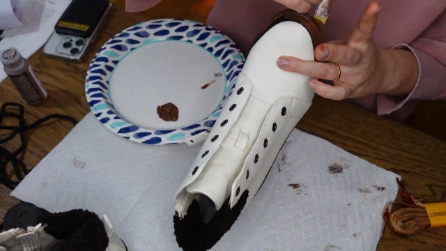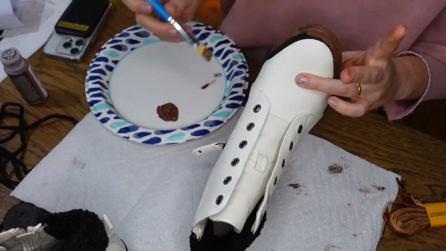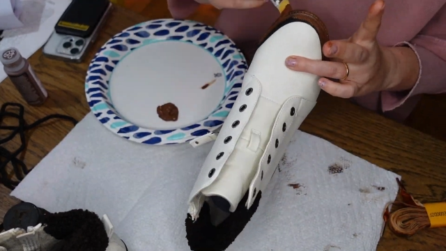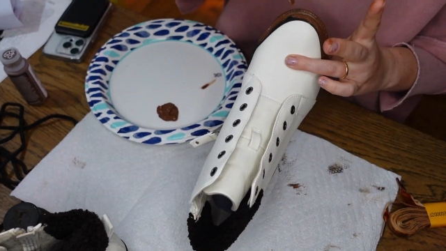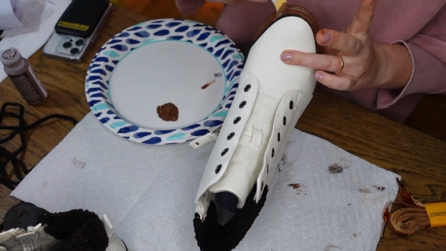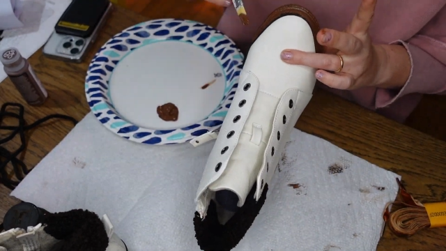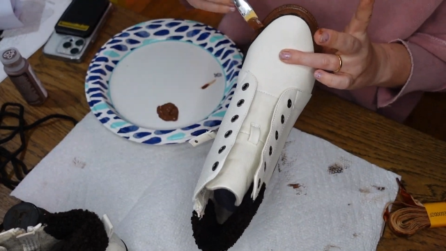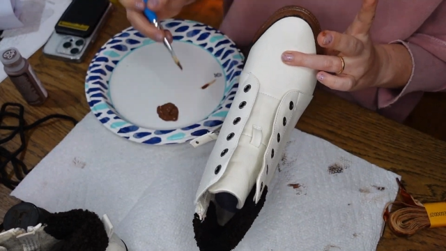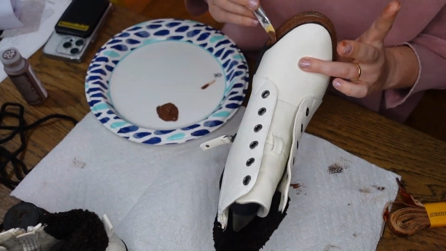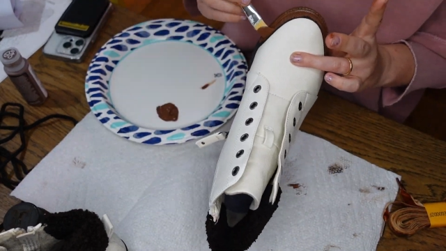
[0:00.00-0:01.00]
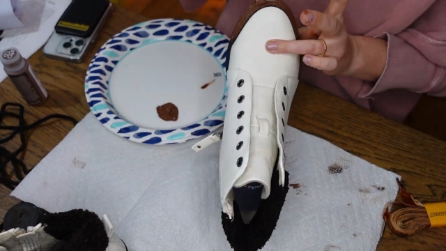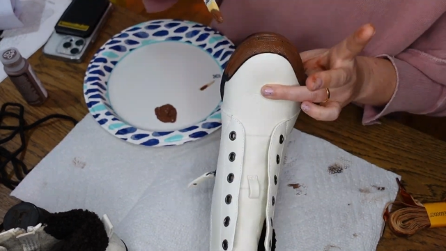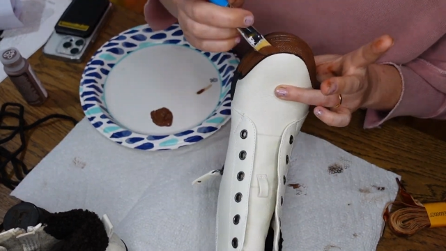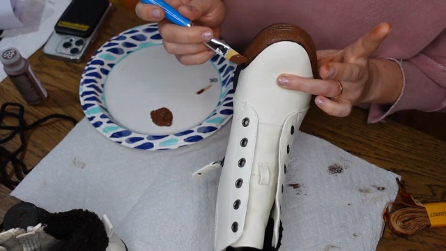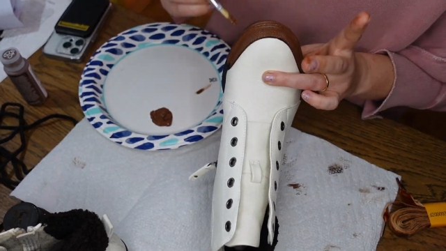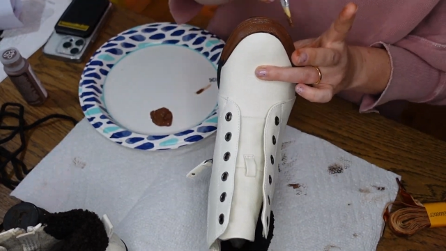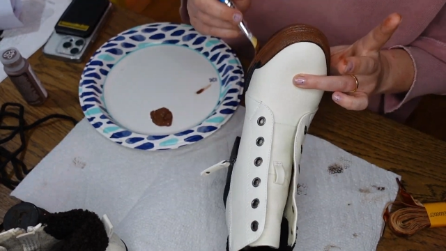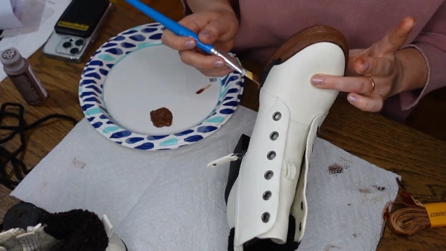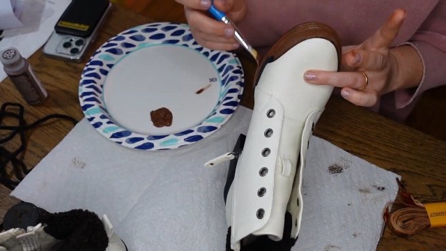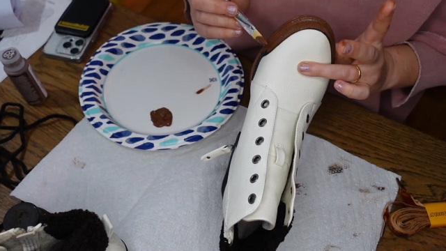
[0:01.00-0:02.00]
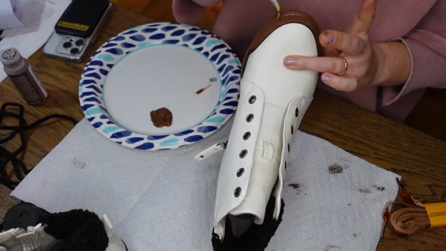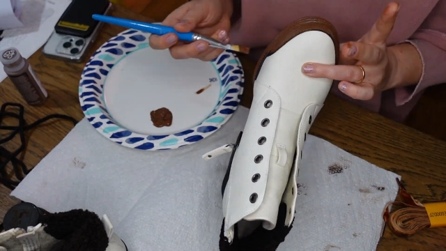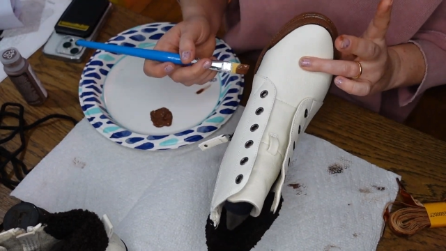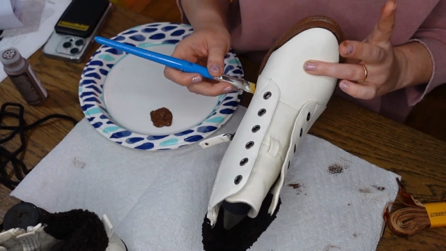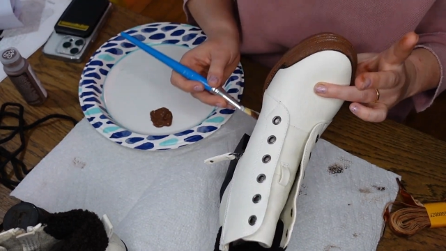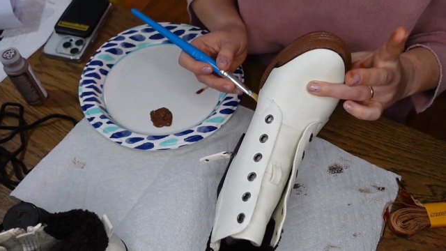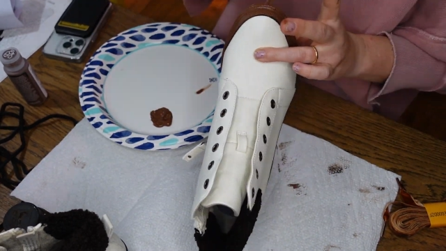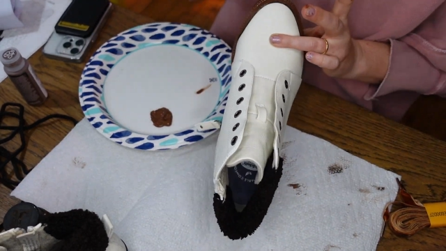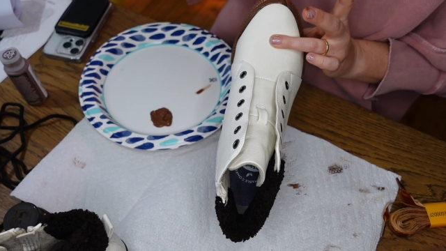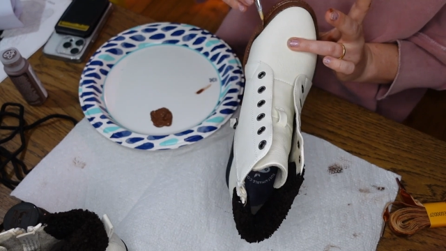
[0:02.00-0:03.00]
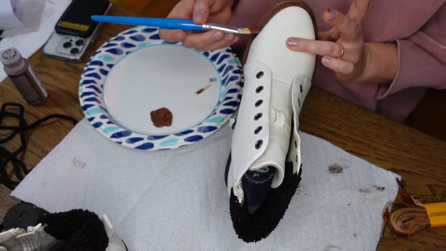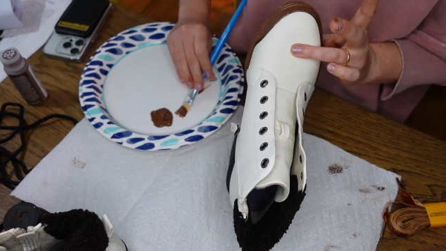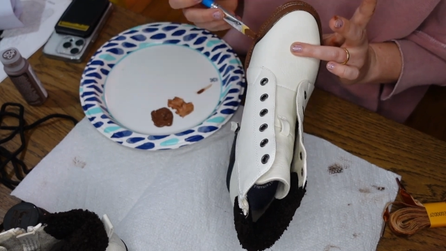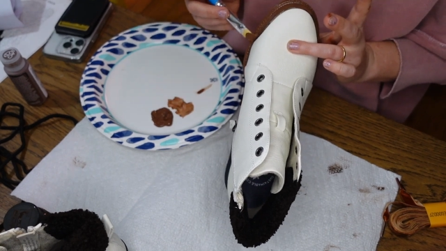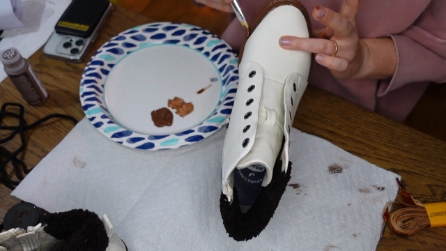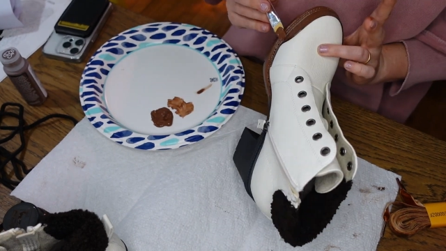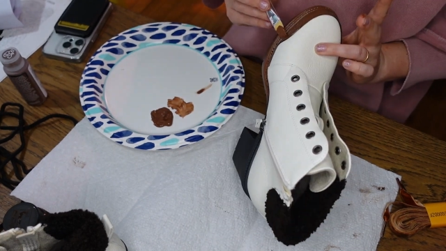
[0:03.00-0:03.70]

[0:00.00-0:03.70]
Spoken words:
(no speaker visible)